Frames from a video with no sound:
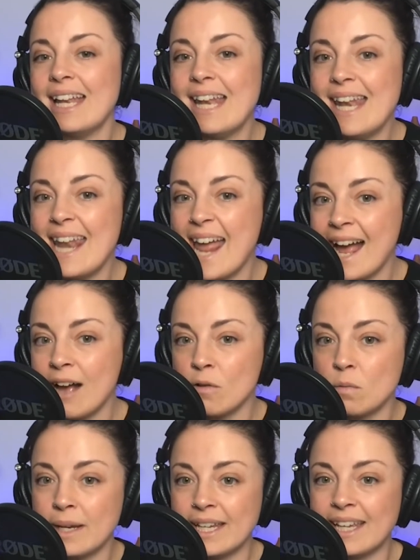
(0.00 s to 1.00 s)
now
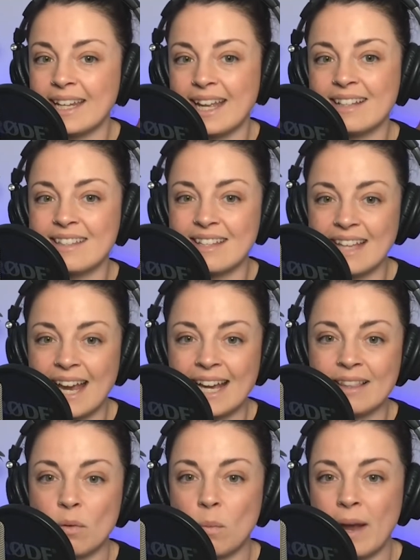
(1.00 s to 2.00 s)
we can
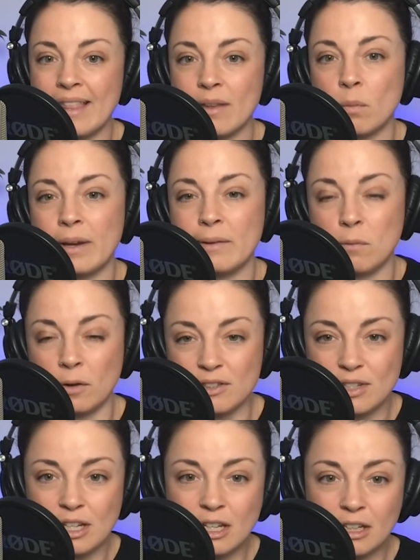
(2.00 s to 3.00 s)
entertain the way that we want
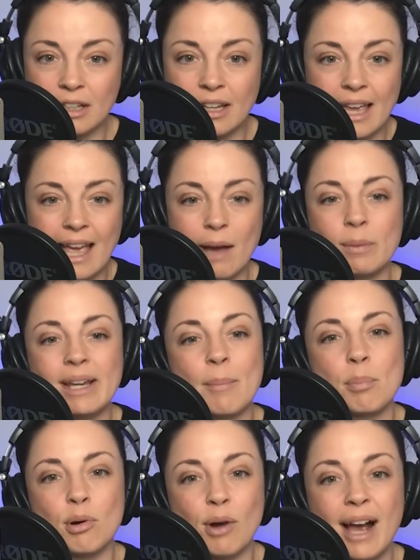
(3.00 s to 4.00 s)
to, and we are
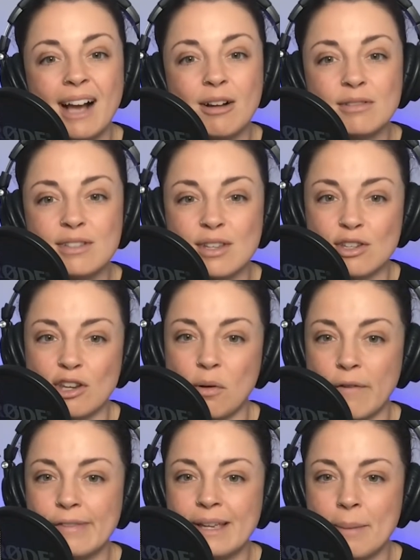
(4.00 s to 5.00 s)
proud to show
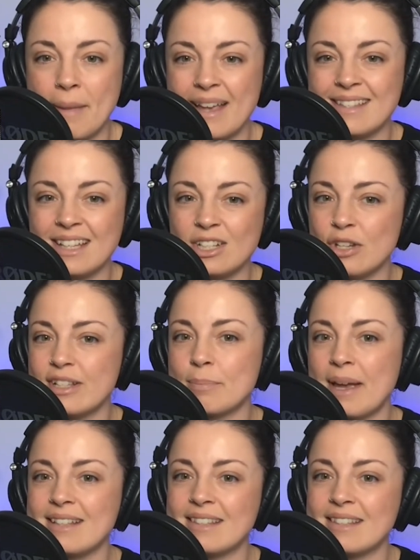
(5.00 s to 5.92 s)
off the amazing new space